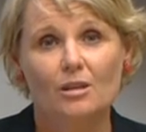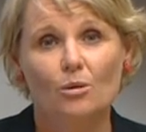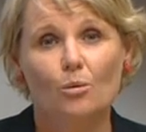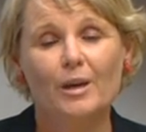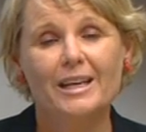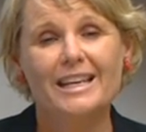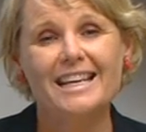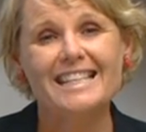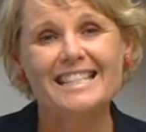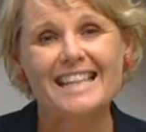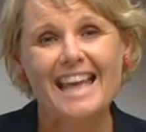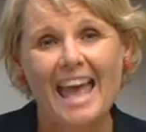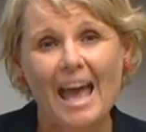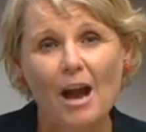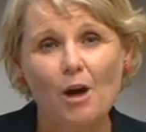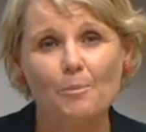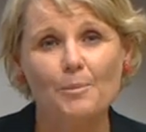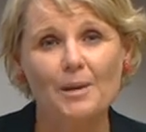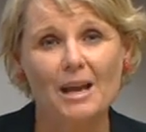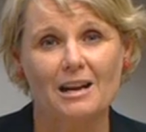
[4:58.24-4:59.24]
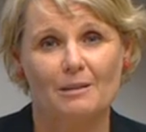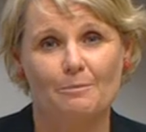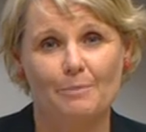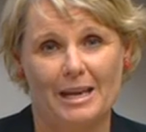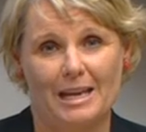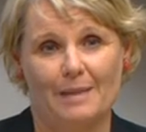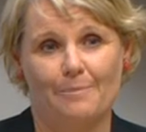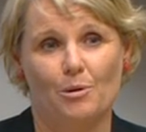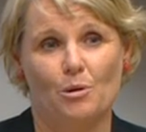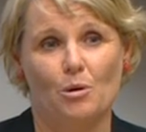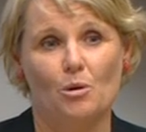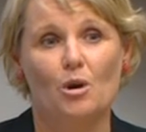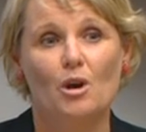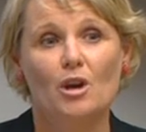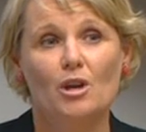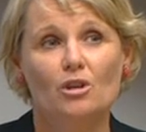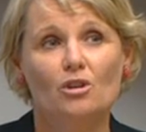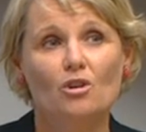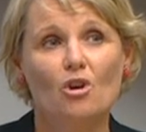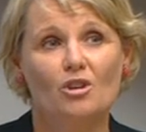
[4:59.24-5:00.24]
We need to help young people
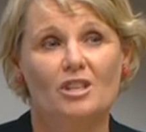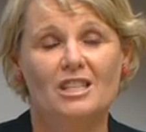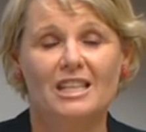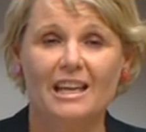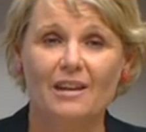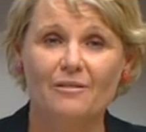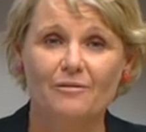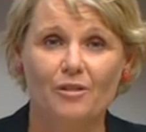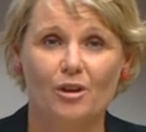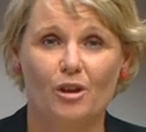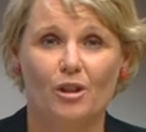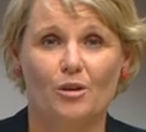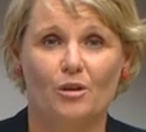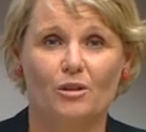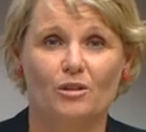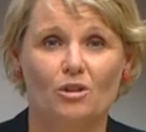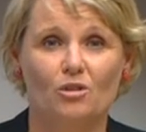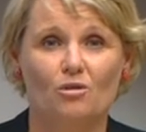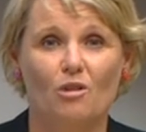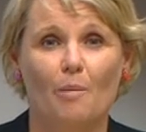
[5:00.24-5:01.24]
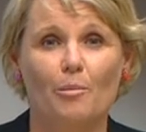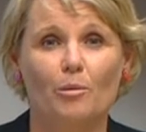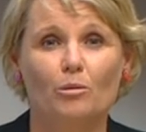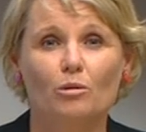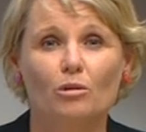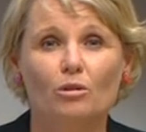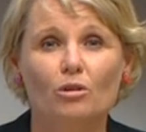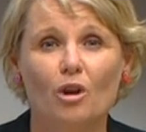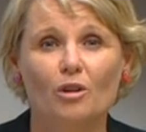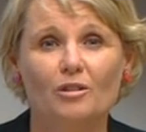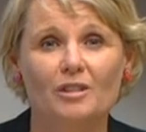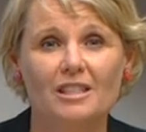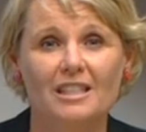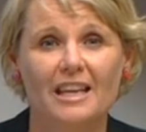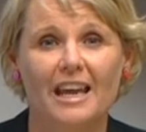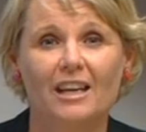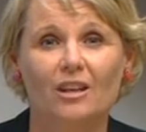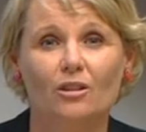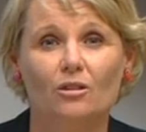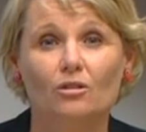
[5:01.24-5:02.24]
not to get further into trouble, not to
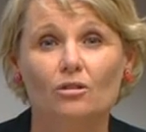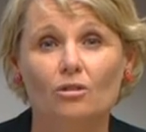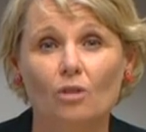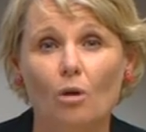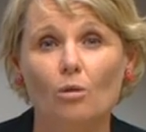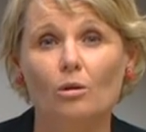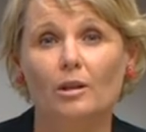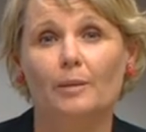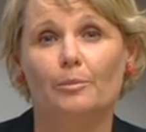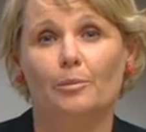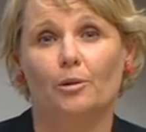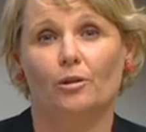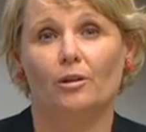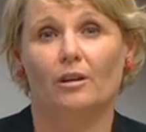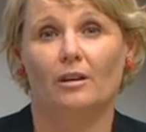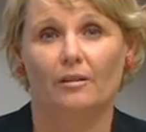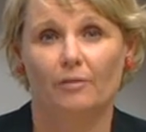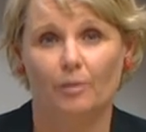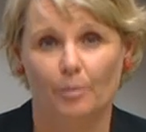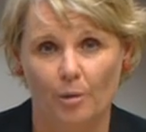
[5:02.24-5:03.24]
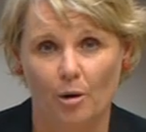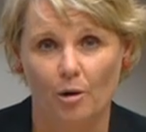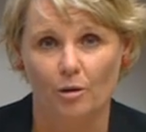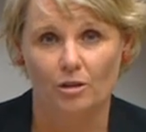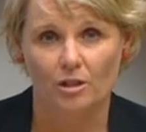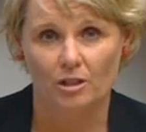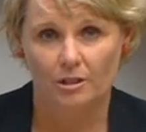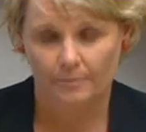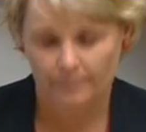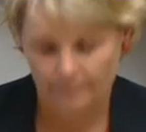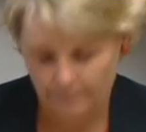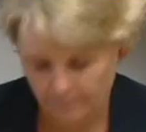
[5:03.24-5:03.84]
take a solely punitive approach.